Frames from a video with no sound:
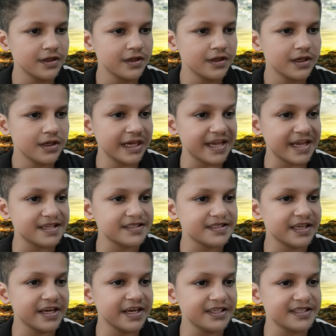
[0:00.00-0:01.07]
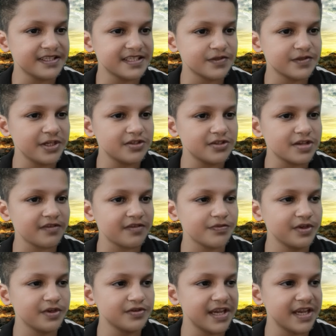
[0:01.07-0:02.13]
it as the greatest piece of
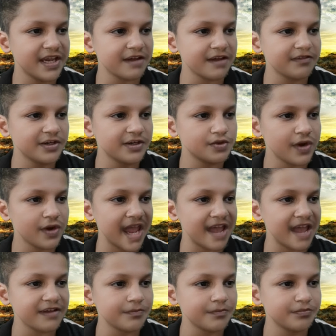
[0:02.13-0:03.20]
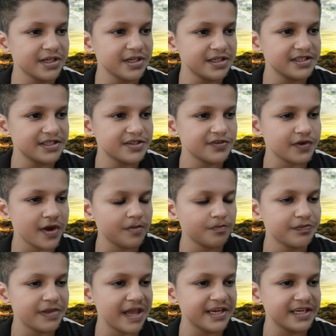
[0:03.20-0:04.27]
music ever to have emerged from
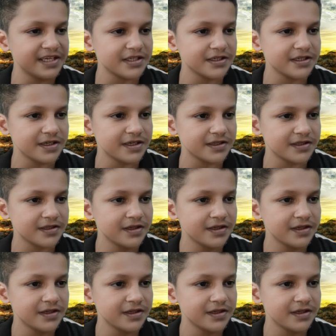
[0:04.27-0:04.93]
planet Earth.